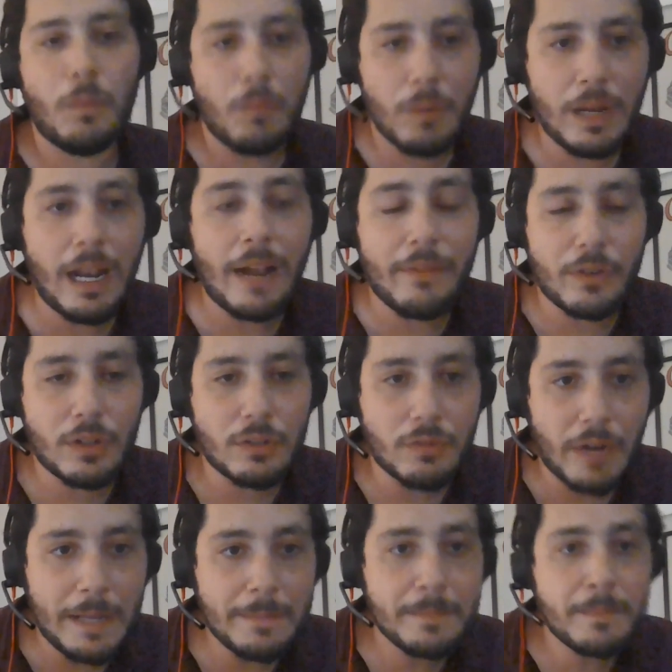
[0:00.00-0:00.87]
whatever,
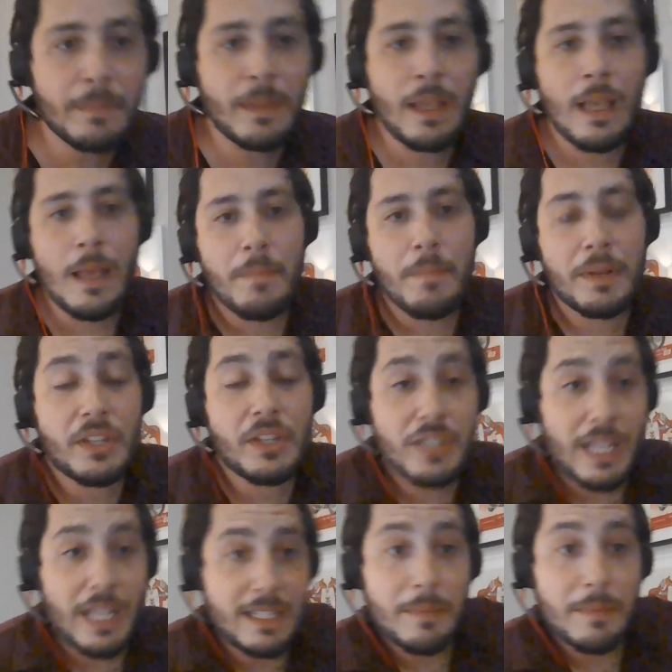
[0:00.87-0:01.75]
right? But
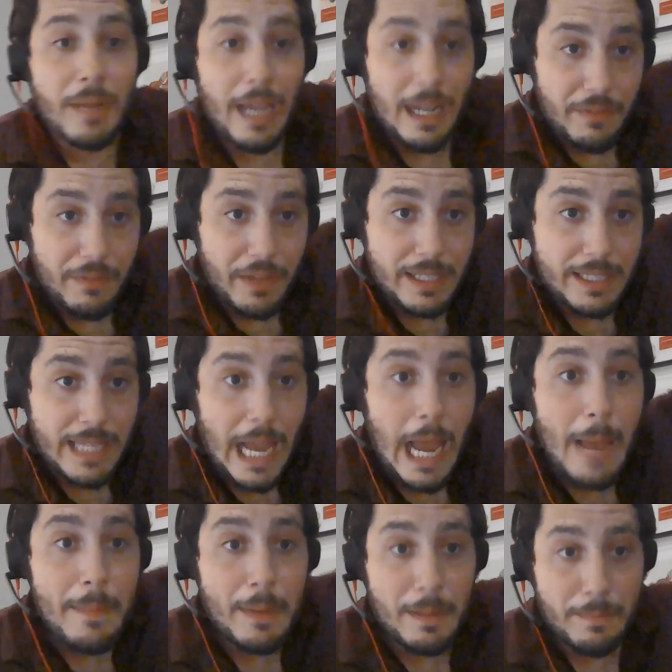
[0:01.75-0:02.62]
there's some kind of
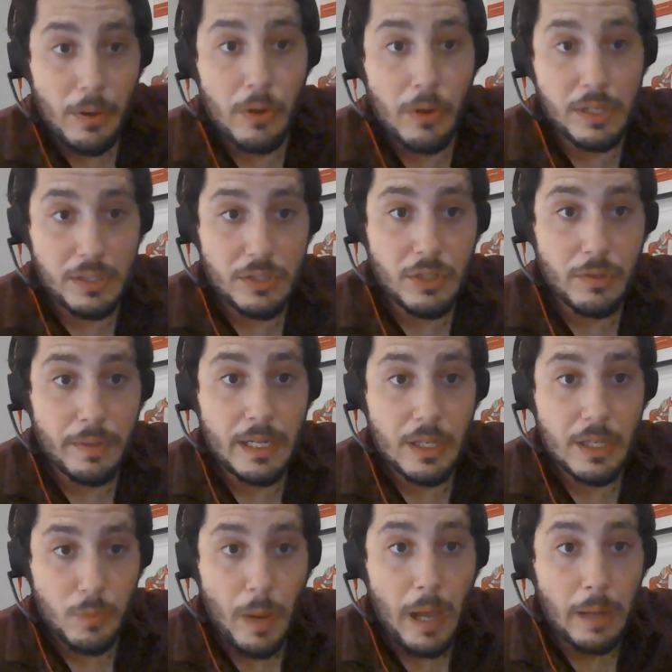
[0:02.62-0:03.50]
time component to
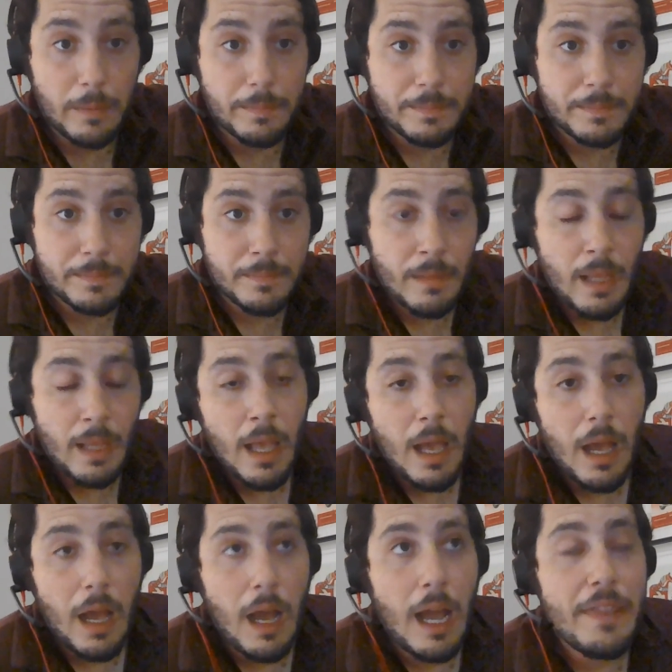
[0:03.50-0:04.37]
it as well.
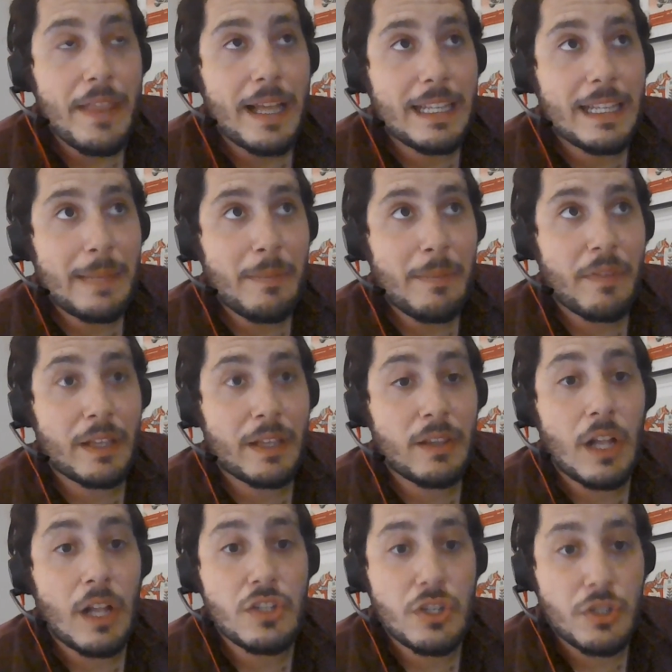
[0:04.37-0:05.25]
And that type of
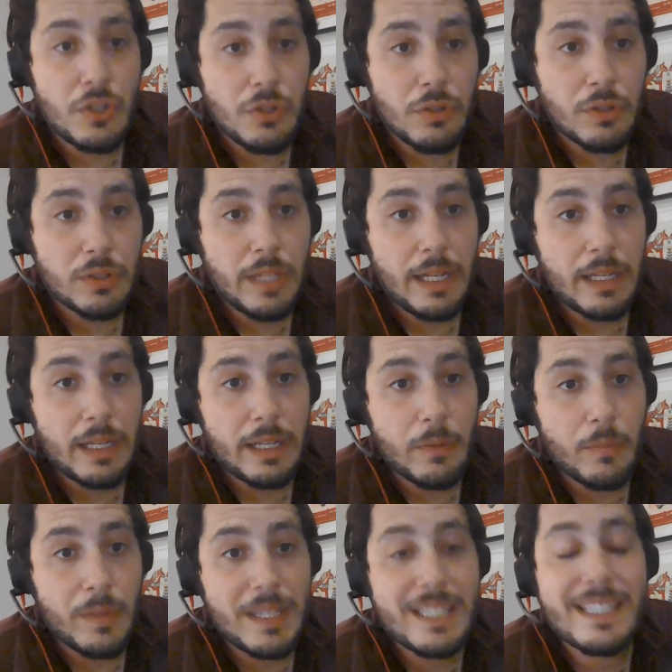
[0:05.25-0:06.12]
longitudinal
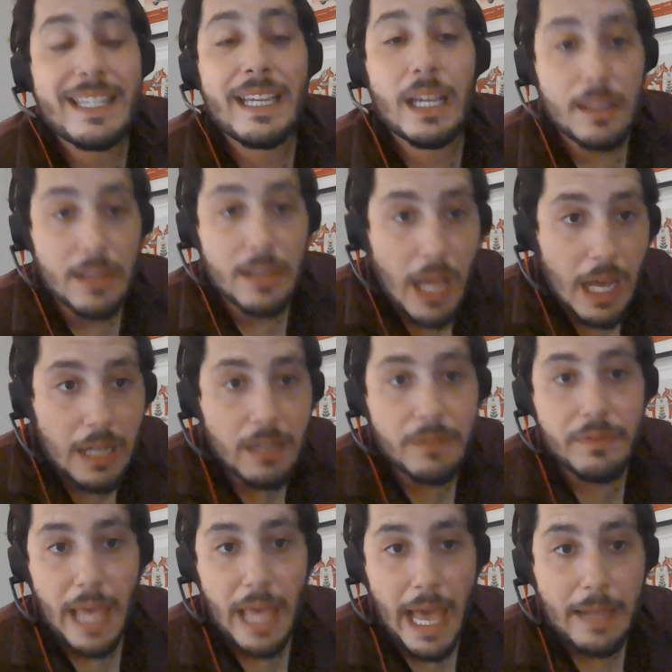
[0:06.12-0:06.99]
data, we see a lot
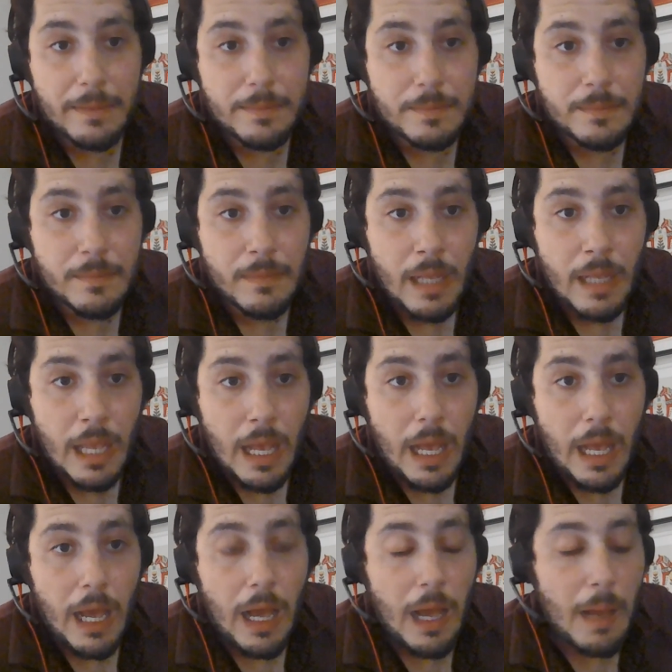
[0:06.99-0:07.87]
of that.
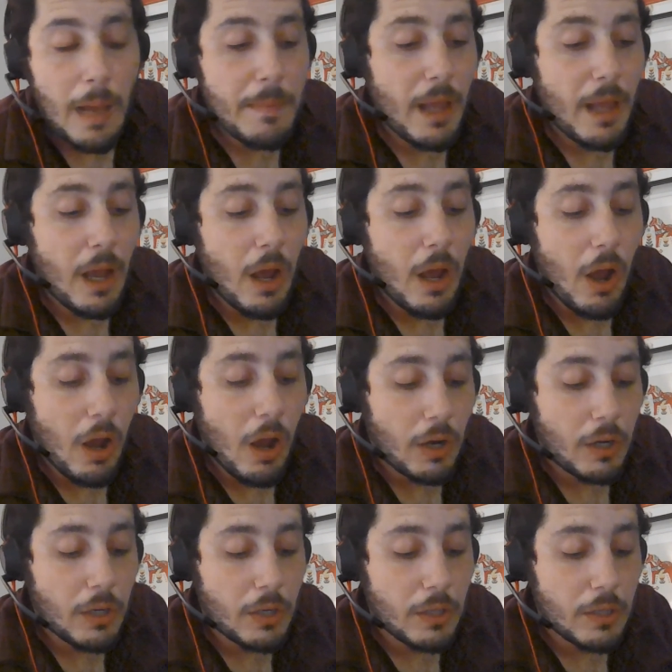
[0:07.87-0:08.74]

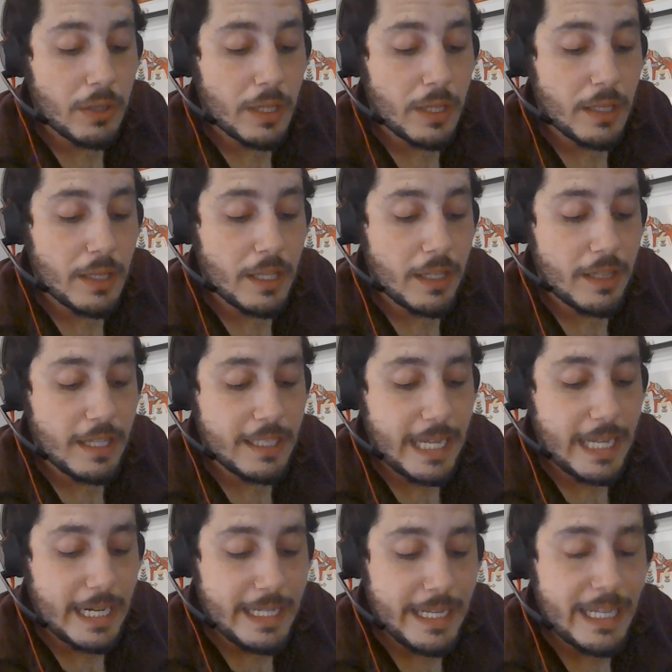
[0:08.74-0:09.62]
Are the
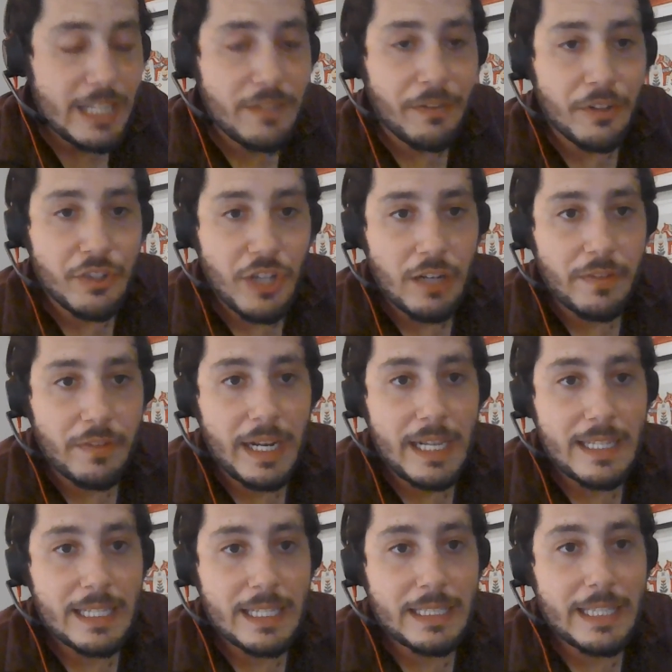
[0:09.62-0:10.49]
techniques for
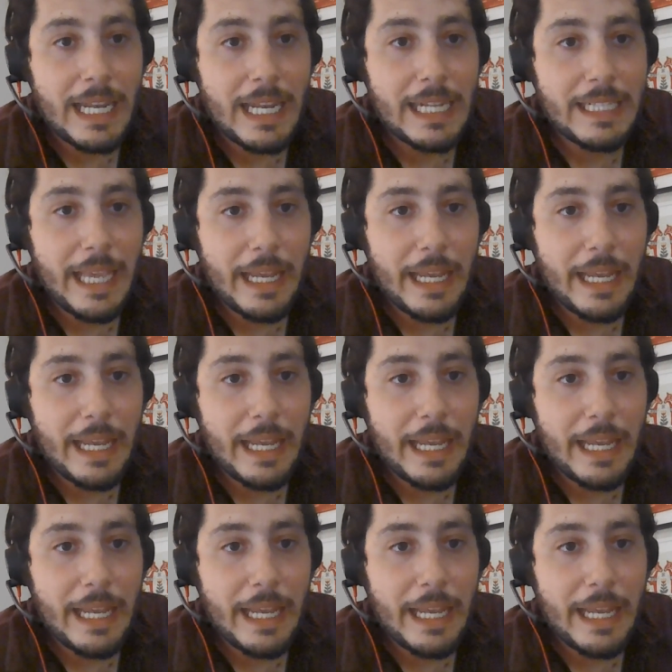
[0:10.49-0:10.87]
generating synthetic